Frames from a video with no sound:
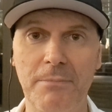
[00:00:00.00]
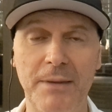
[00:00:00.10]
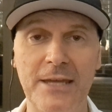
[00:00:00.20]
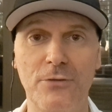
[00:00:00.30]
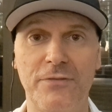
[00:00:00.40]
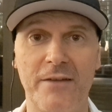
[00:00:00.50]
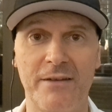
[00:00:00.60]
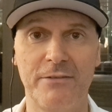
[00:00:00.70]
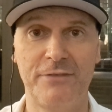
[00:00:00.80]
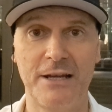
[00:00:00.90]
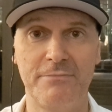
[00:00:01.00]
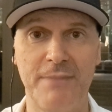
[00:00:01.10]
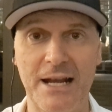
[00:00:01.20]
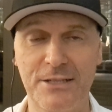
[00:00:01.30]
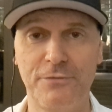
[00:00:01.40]
pay you
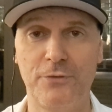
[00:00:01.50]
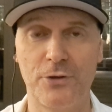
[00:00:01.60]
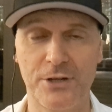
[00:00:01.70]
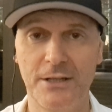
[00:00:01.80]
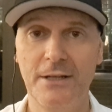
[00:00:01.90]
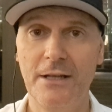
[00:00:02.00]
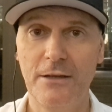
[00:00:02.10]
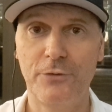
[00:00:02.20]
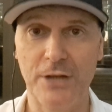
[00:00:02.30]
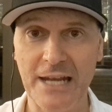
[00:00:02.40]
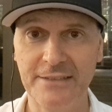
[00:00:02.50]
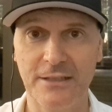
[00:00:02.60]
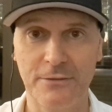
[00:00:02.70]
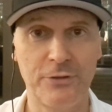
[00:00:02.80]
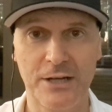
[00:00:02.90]
$5
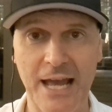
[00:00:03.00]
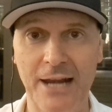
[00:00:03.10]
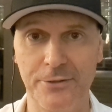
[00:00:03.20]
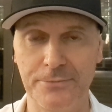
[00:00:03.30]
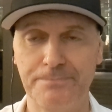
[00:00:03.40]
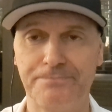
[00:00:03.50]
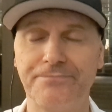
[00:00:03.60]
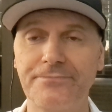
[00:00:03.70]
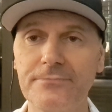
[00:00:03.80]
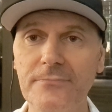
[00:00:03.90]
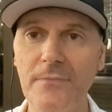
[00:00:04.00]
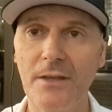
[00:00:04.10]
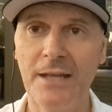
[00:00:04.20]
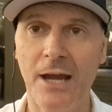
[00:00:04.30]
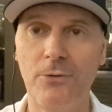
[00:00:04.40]
for a gallon.
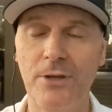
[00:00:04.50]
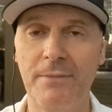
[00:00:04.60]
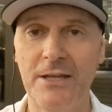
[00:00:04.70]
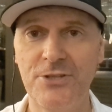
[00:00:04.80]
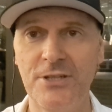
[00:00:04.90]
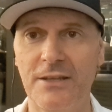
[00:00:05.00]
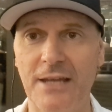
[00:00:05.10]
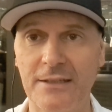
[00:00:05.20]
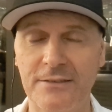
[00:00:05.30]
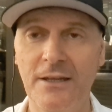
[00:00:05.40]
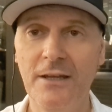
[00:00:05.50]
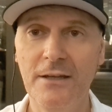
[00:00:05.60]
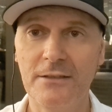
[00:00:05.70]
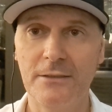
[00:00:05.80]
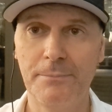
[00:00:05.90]
Now imagine that
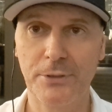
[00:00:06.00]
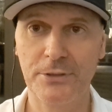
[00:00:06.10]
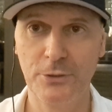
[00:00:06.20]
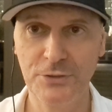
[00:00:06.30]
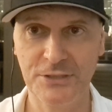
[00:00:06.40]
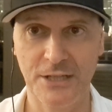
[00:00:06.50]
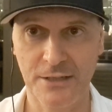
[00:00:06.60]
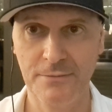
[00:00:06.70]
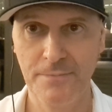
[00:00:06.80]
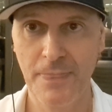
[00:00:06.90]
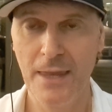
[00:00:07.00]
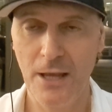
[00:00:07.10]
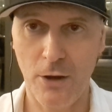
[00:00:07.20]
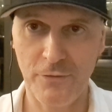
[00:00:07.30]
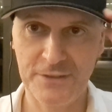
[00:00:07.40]
the producer
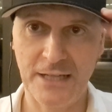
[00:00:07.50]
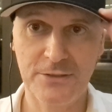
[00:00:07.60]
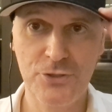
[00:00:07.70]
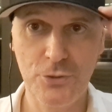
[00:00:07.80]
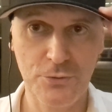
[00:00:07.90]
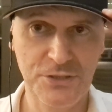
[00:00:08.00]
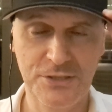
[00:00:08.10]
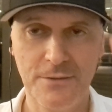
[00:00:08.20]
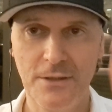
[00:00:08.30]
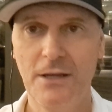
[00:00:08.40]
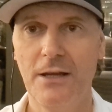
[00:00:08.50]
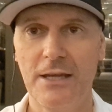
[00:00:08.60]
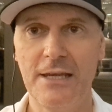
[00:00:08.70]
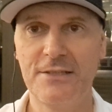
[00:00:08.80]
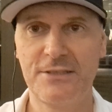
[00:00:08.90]
of that juice
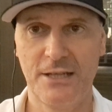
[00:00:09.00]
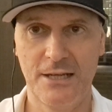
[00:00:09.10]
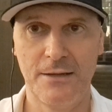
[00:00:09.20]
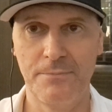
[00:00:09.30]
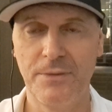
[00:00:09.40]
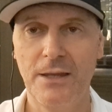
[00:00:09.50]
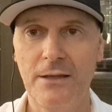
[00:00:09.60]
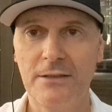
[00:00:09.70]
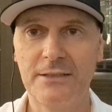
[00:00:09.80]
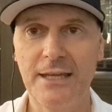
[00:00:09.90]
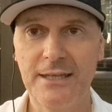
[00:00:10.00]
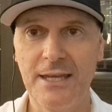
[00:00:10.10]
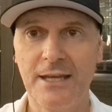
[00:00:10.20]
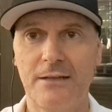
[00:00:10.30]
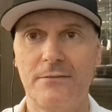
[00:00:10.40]
is
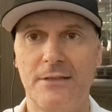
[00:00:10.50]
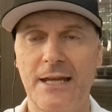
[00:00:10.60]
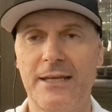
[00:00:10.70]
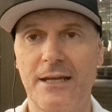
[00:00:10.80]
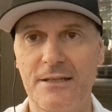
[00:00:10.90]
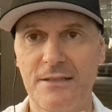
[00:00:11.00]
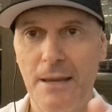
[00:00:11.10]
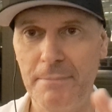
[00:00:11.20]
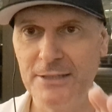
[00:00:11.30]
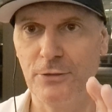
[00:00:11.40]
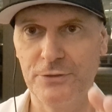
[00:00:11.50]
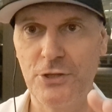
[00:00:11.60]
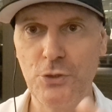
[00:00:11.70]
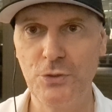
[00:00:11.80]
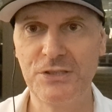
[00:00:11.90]
taking like a bit of the
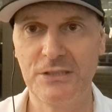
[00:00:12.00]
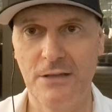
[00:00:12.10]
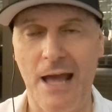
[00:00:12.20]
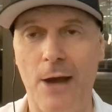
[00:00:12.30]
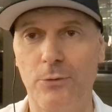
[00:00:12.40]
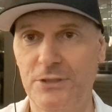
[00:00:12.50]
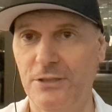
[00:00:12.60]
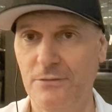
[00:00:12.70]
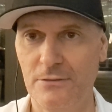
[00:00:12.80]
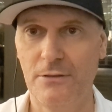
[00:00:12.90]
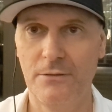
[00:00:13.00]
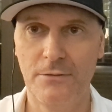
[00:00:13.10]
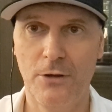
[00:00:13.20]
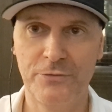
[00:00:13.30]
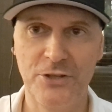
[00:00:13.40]
juice out
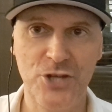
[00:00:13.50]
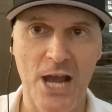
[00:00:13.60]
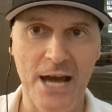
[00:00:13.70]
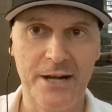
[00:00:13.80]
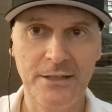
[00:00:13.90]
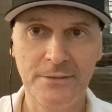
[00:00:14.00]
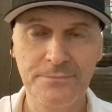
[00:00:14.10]
of the jar,